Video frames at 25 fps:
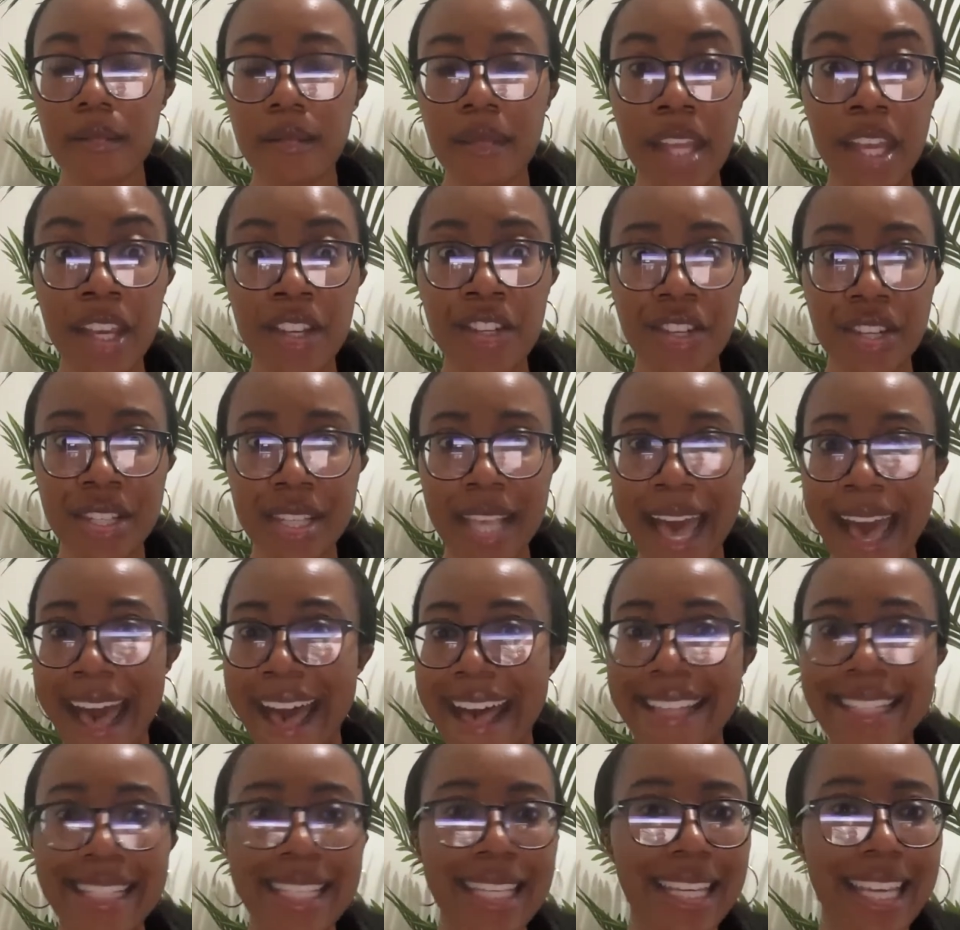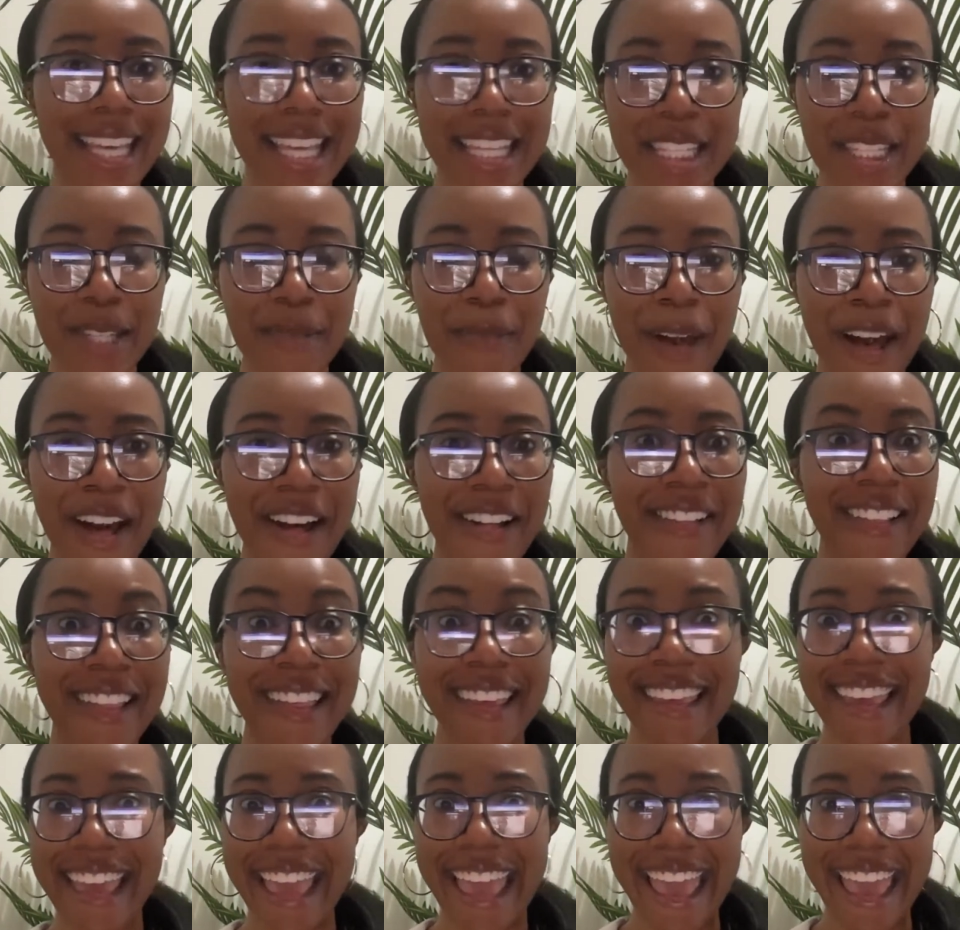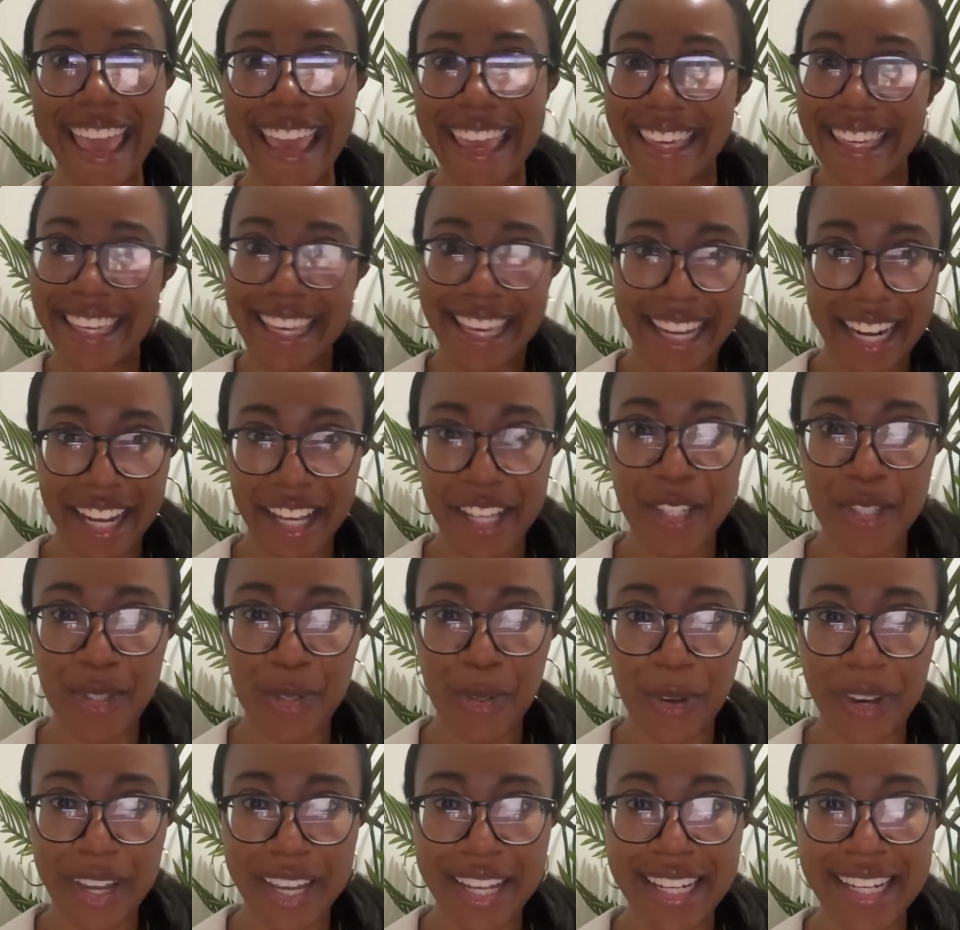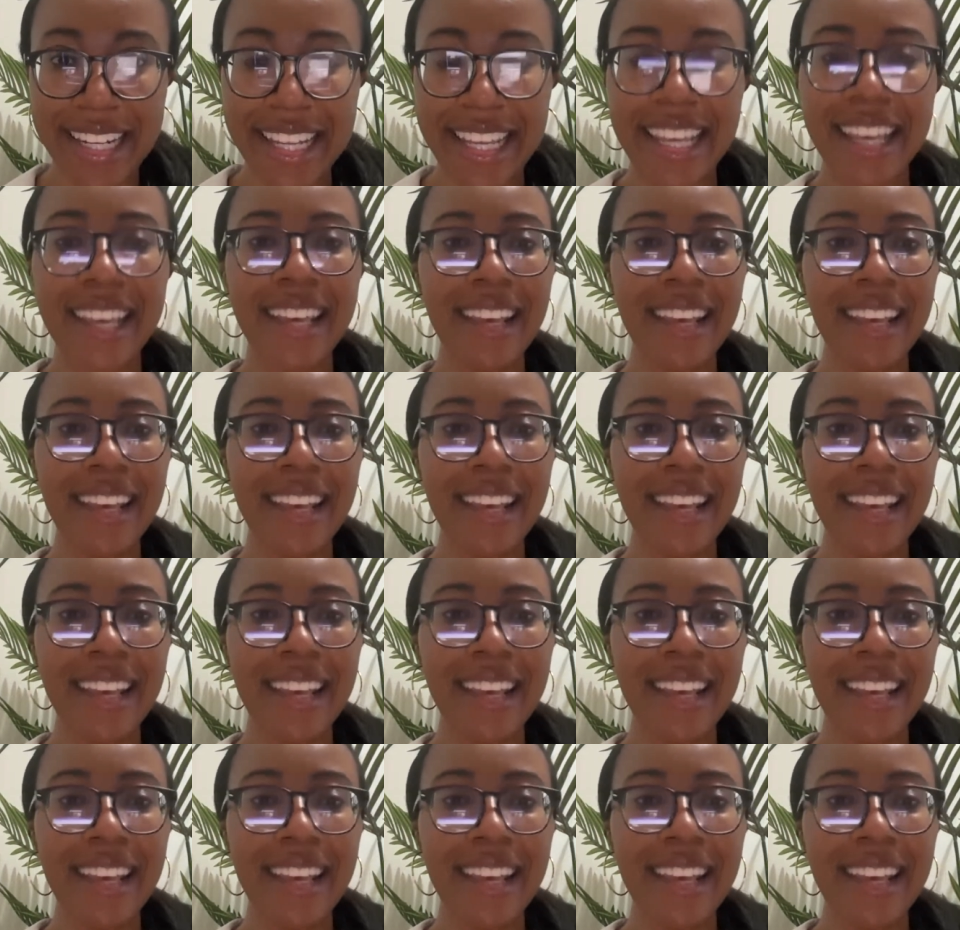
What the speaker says: and just ask and smile, "Hey, can I join?"